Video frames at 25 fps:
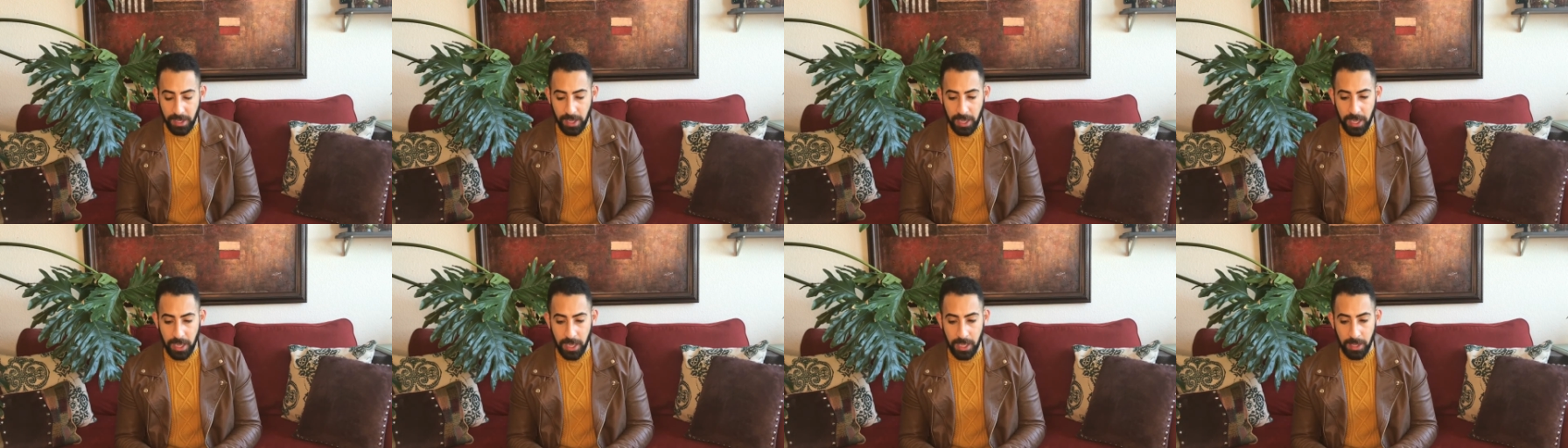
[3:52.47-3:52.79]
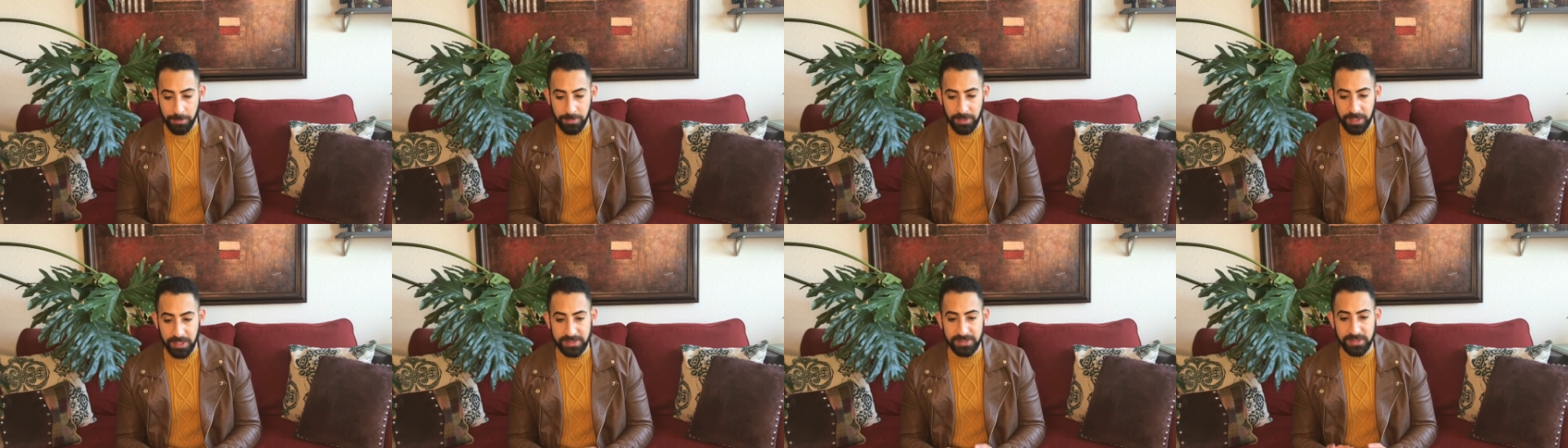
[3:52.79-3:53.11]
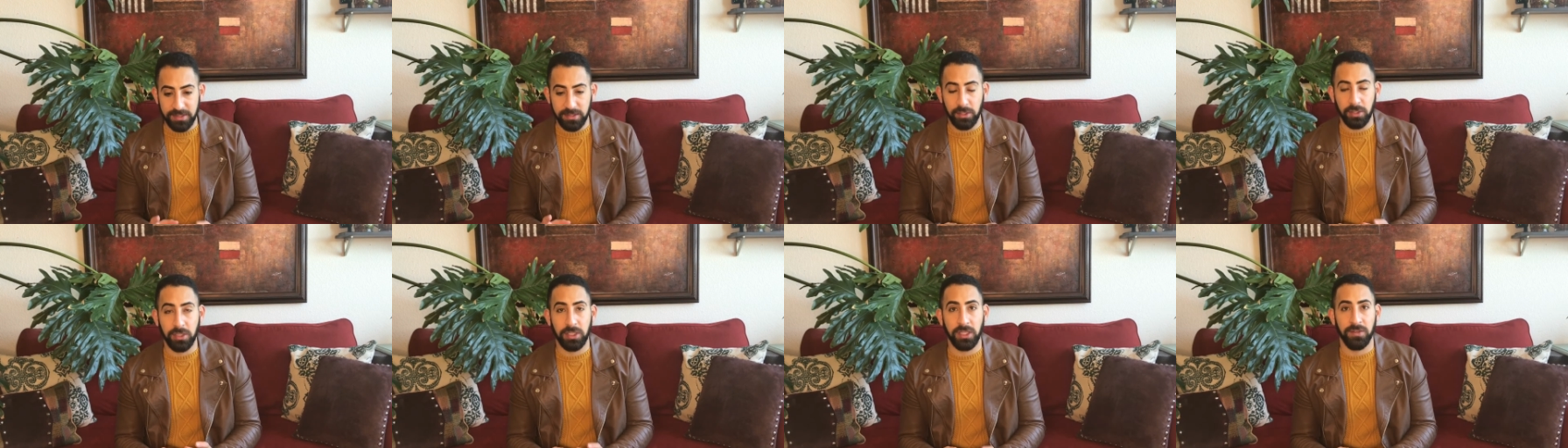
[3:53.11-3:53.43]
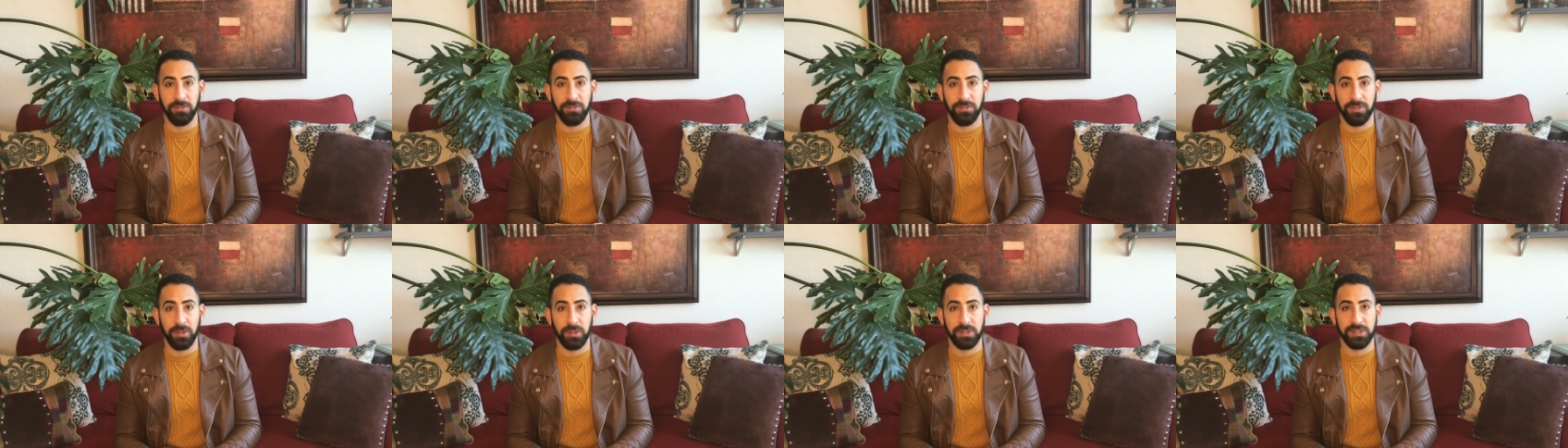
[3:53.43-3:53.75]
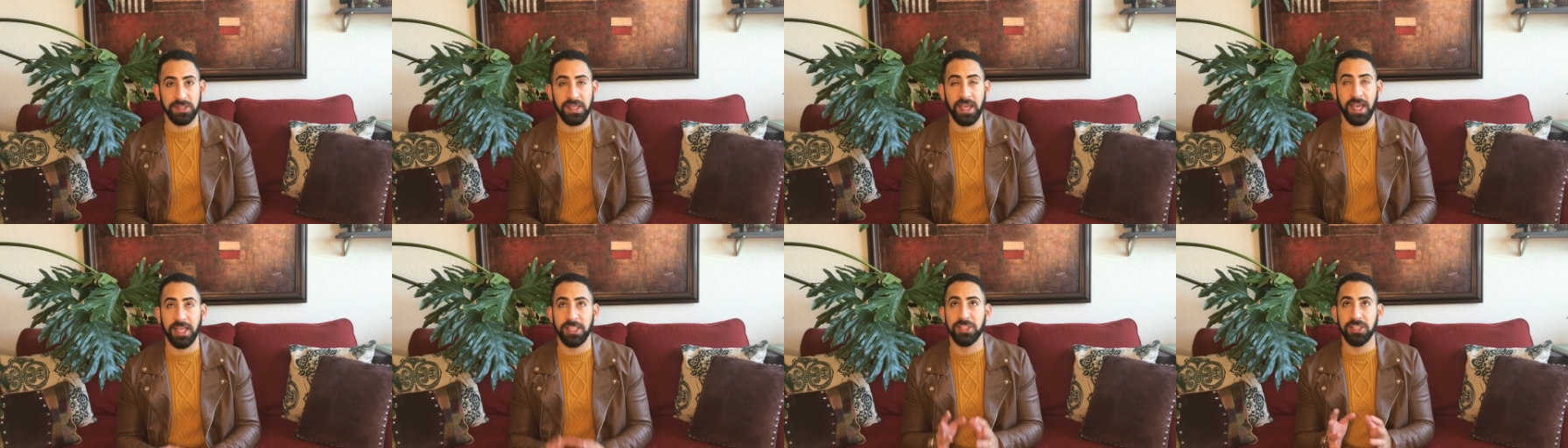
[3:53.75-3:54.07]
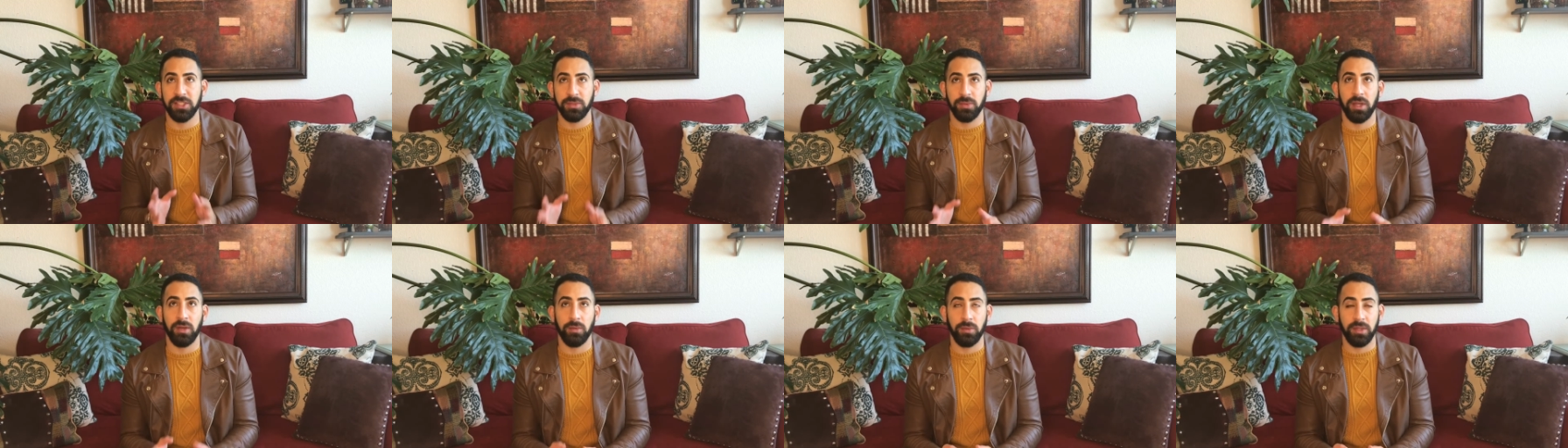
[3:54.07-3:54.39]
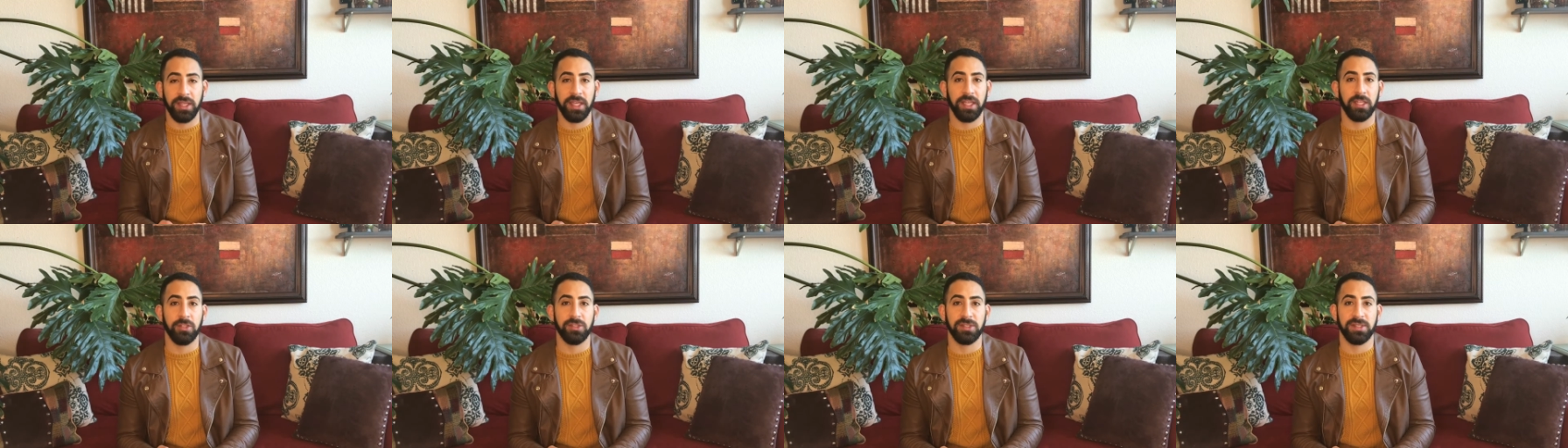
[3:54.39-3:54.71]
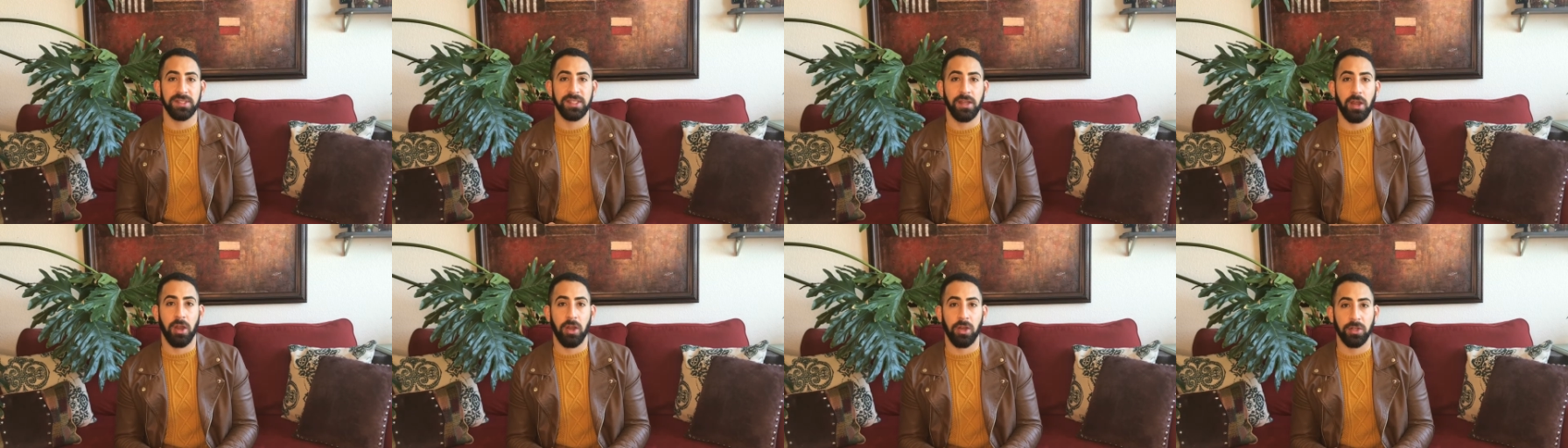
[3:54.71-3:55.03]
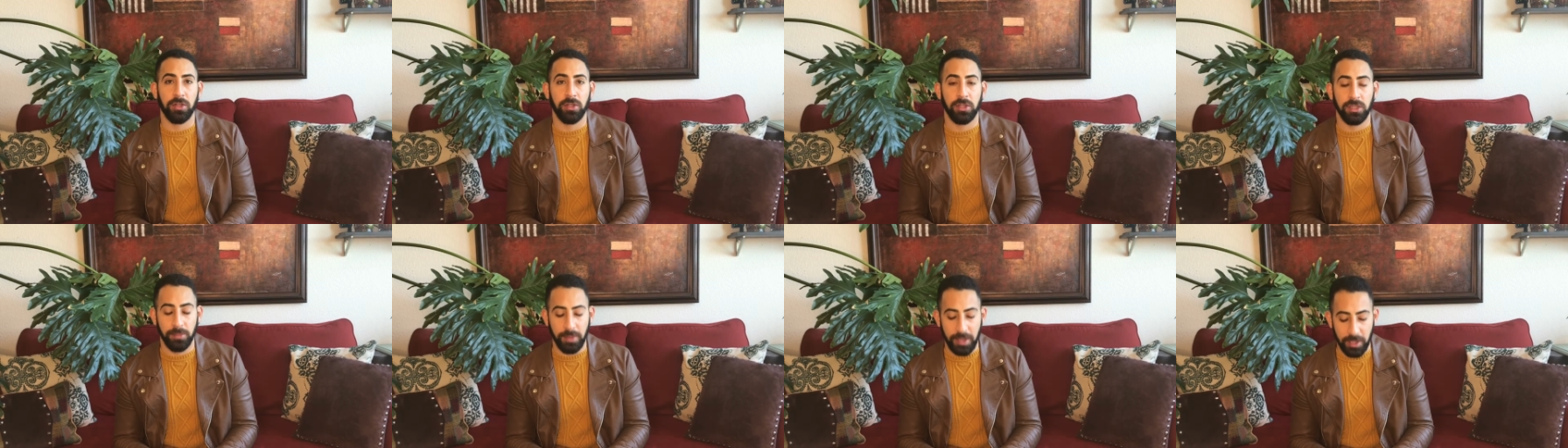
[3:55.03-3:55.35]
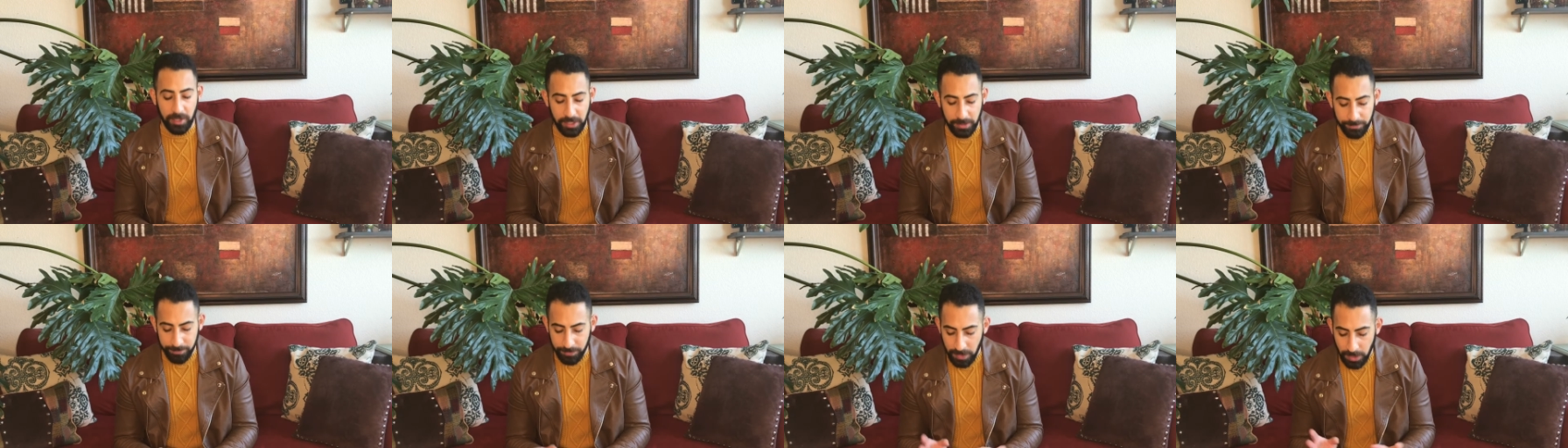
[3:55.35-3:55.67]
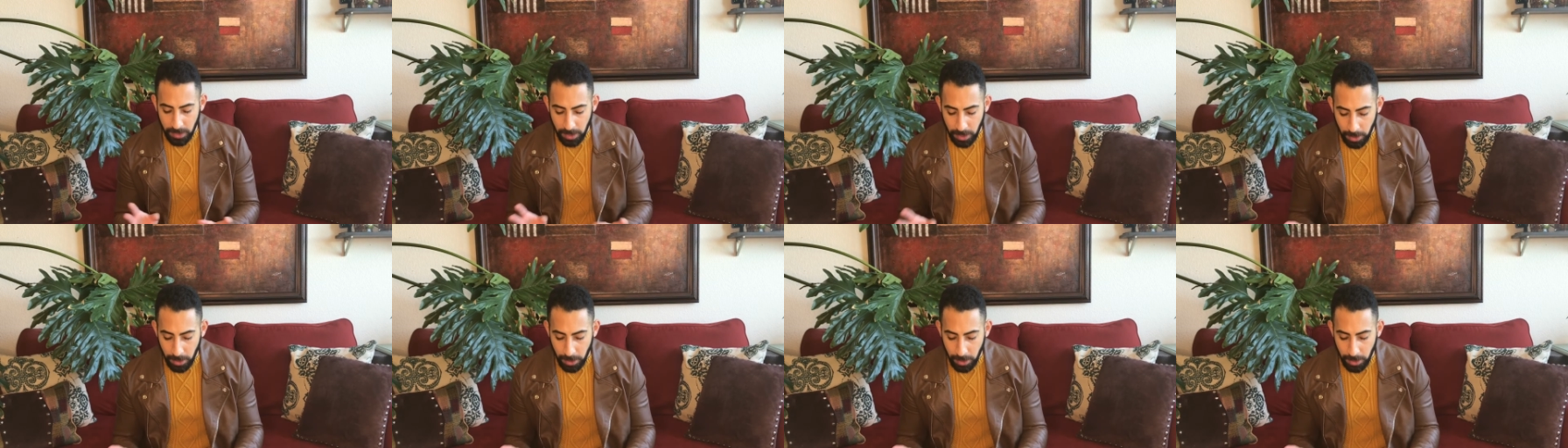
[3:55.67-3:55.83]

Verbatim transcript: um, it's a little confusing. I just read a really interesting article about it,